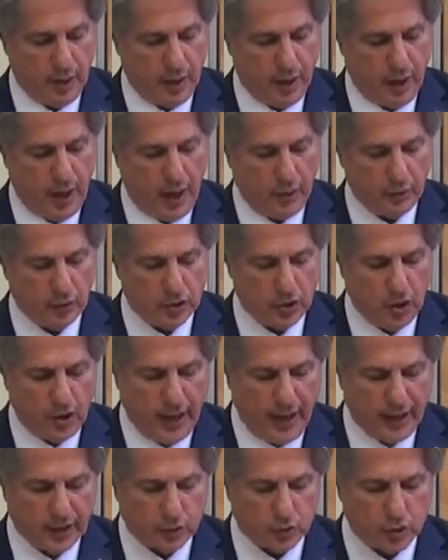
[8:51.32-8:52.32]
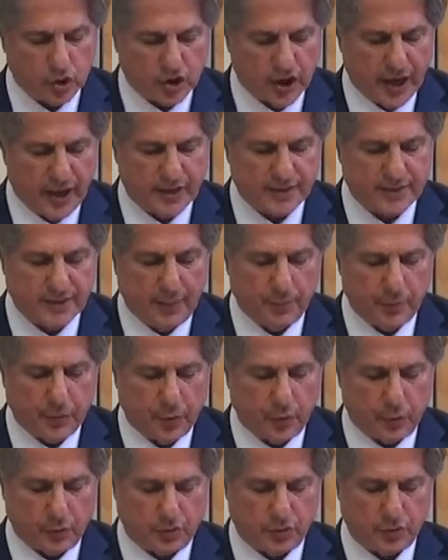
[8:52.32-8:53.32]
I would now like to share some
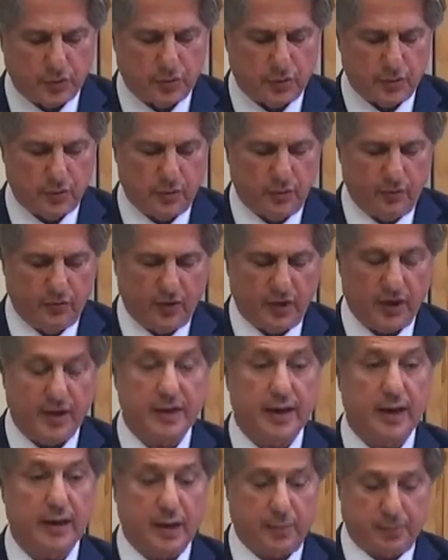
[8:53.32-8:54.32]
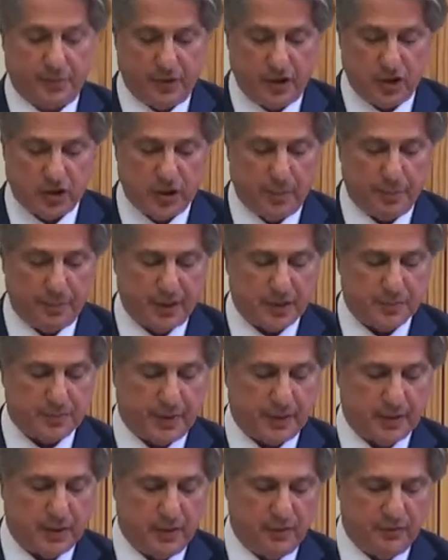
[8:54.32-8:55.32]
thoughts for an Arab Christian
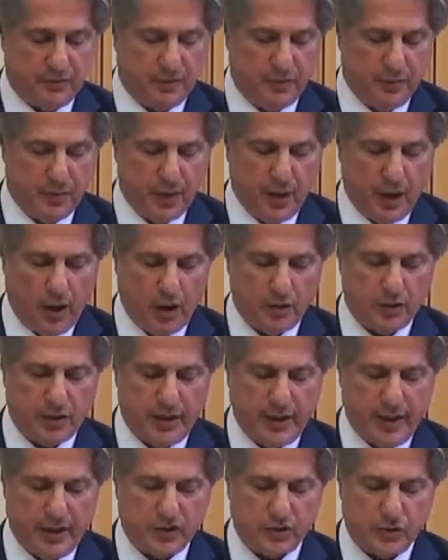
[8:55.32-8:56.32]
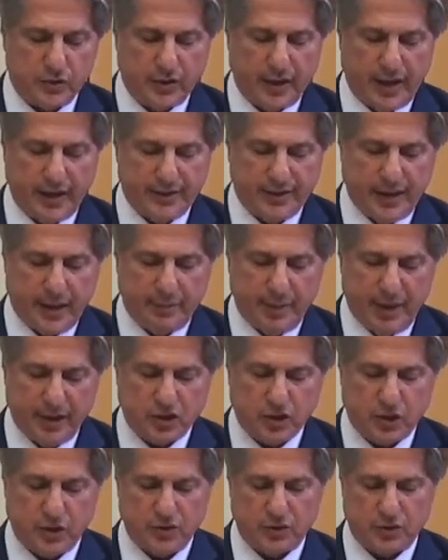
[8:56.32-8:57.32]
perspective on the nature and
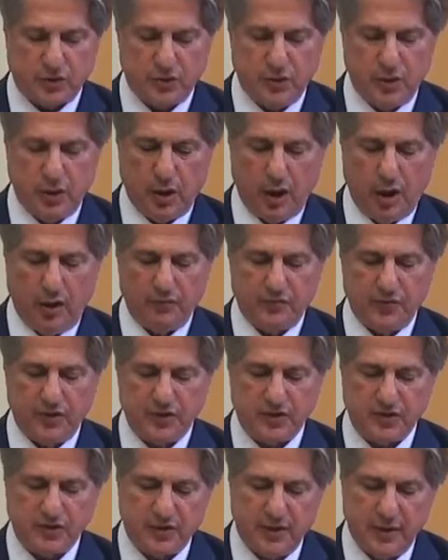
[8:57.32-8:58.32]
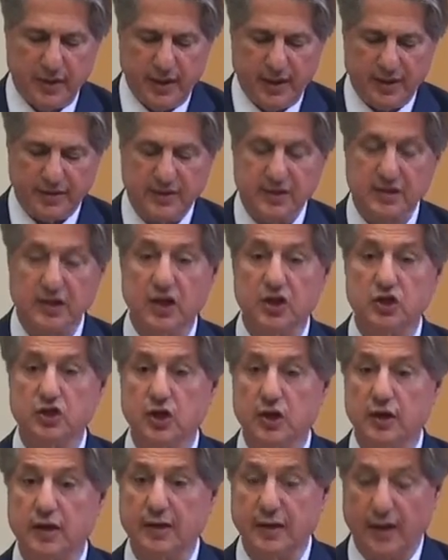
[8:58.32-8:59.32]
dimensions of this
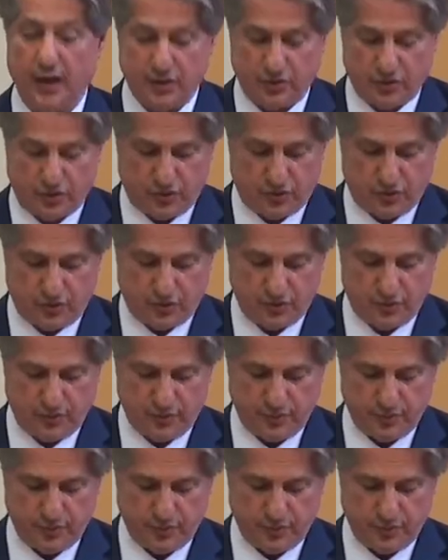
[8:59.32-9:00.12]
existential crisis.